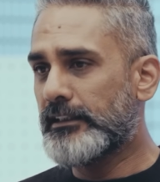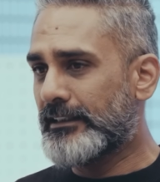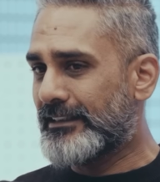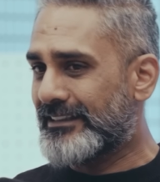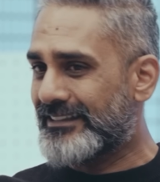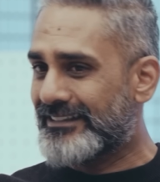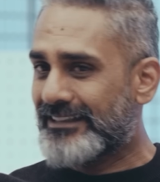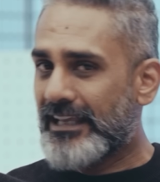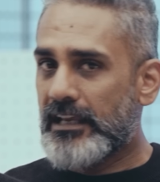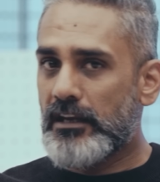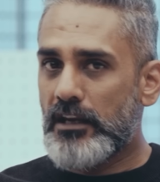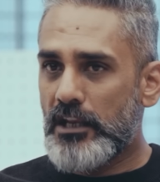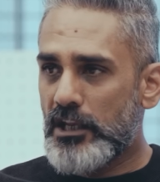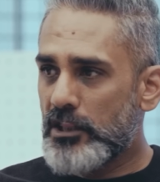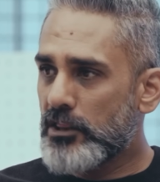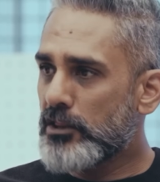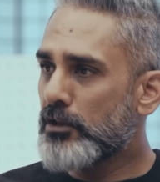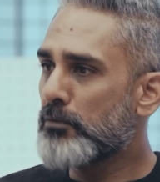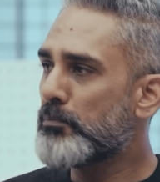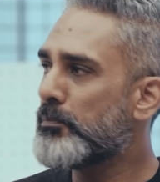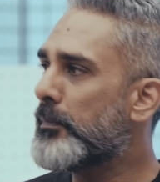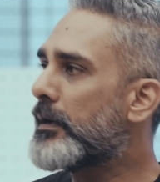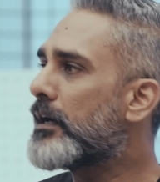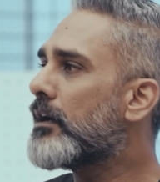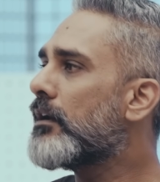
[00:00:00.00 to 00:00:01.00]
Then in the
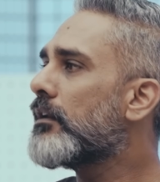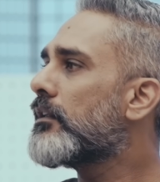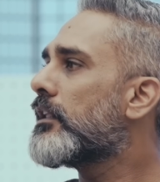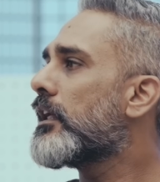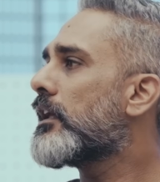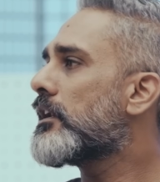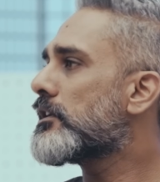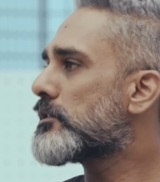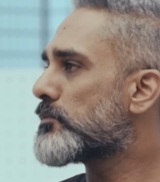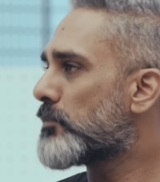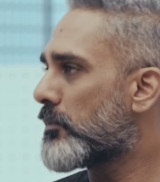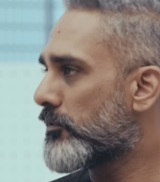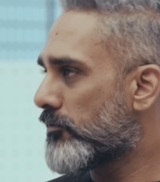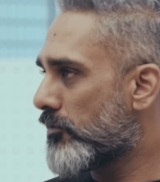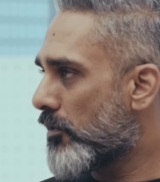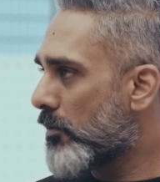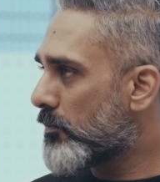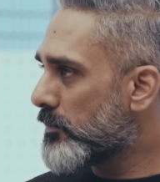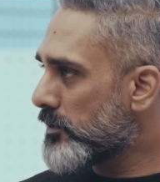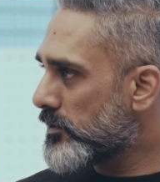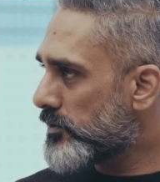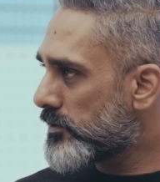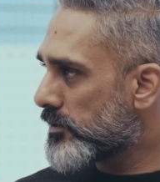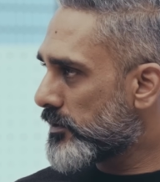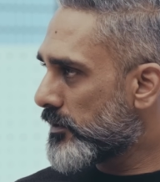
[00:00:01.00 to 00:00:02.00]
middle, there is
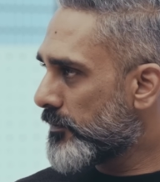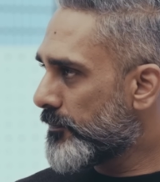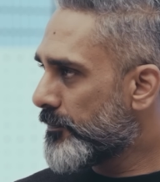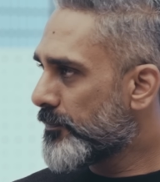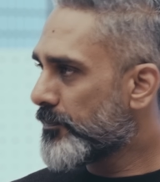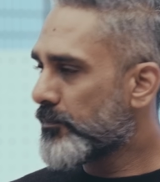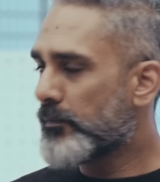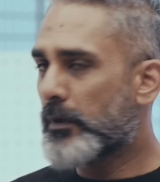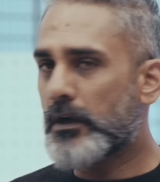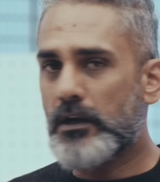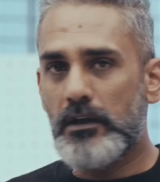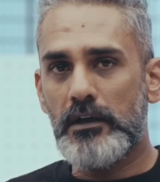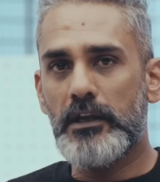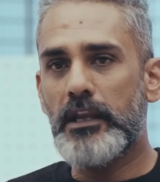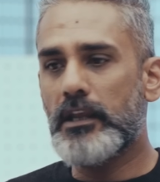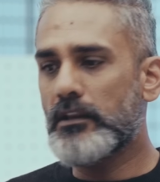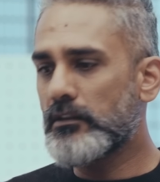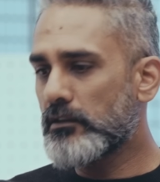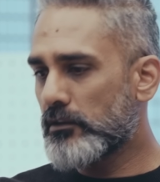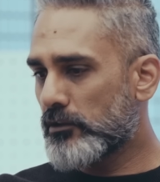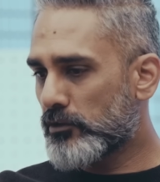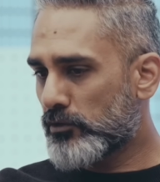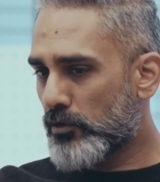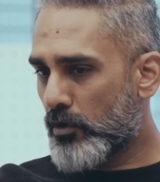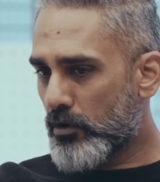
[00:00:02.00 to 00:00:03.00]
performance. But
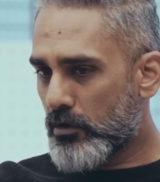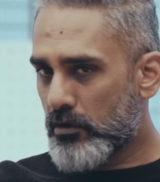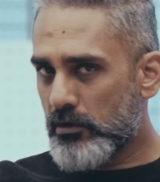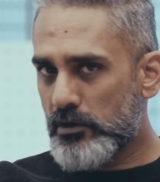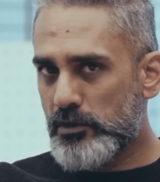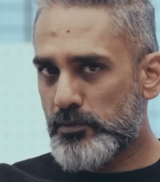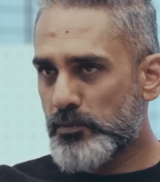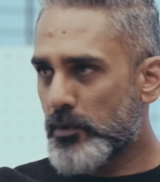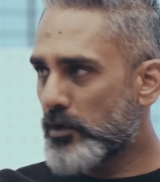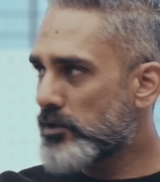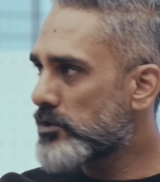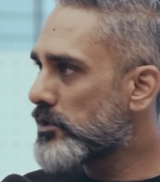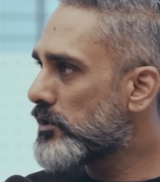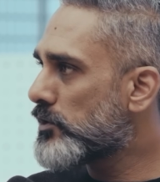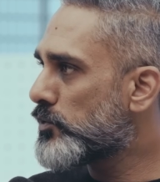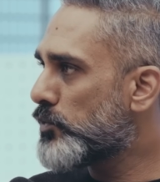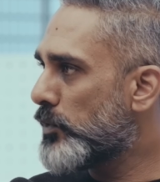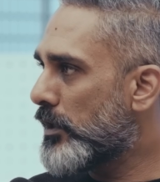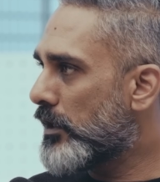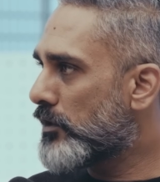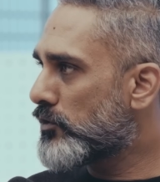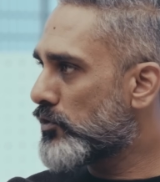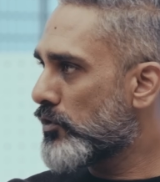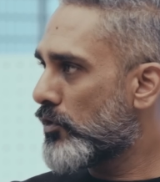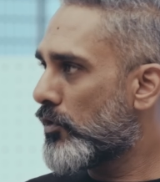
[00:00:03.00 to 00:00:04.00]
again, the throttle response is
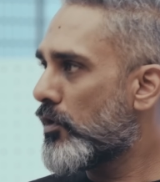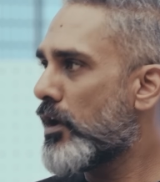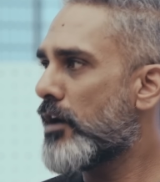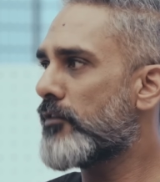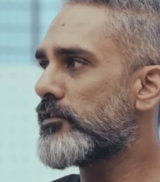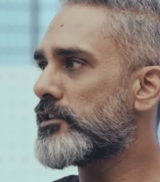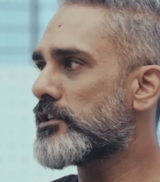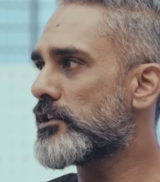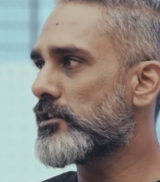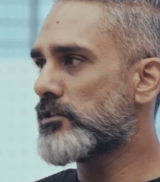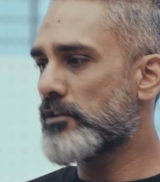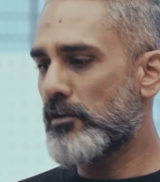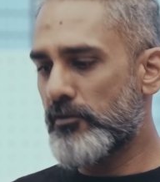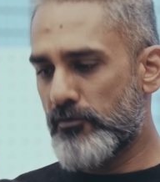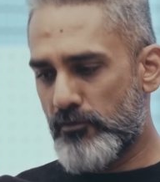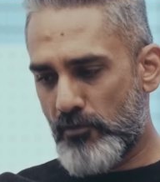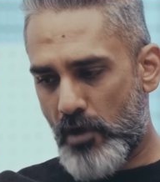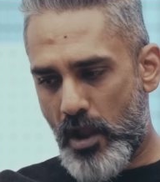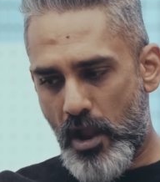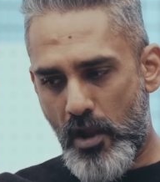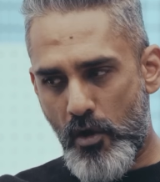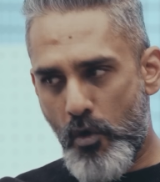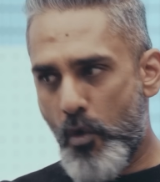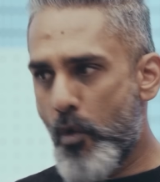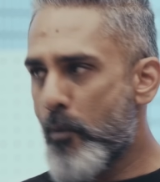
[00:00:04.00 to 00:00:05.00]
weak. So you don't have a sense of,
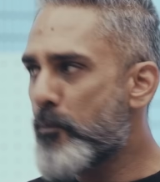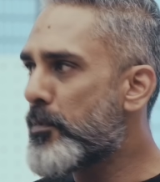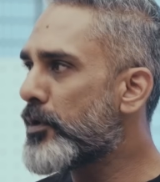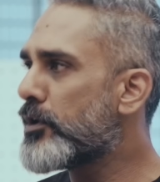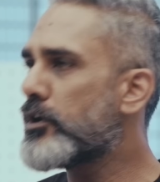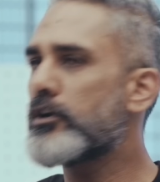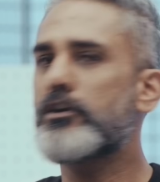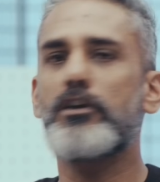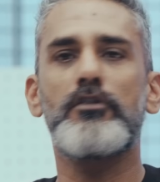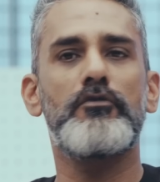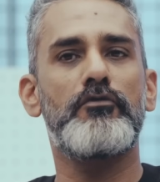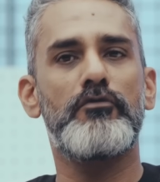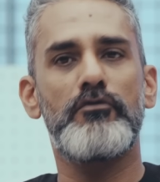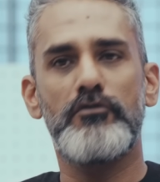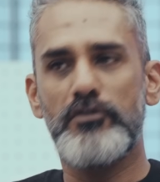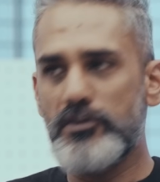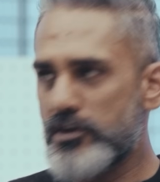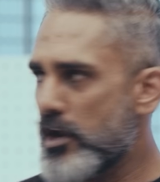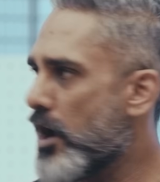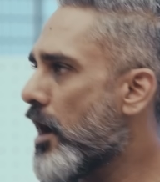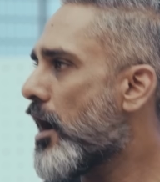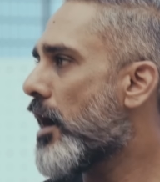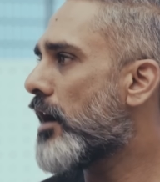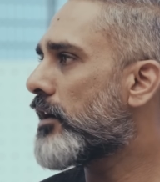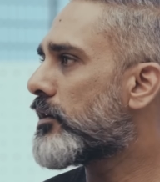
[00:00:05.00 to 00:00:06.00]
I opened it and
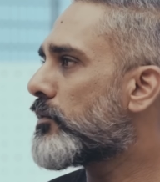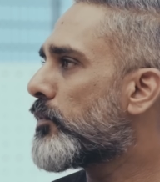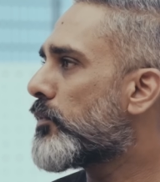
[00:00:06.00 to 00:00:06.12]
yeah, it